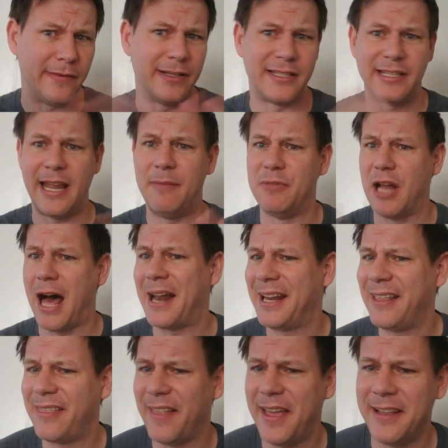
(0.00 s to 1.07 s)
the same naughty
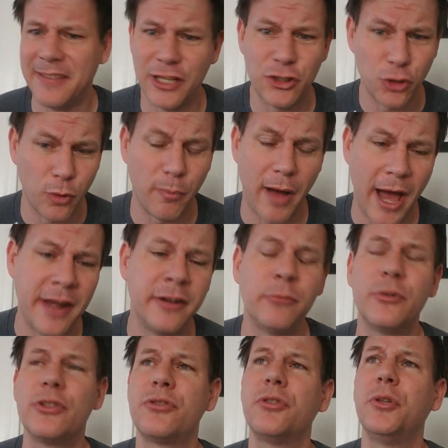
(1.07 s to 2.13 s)
thing that Joe Biden
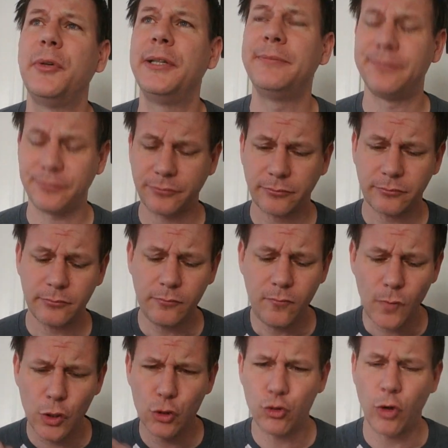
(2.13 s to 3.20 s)
was doing.
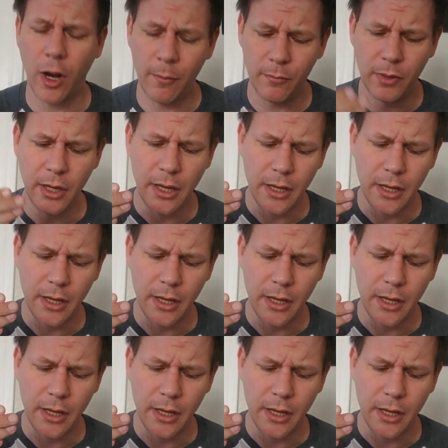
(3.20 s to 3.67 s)
Trump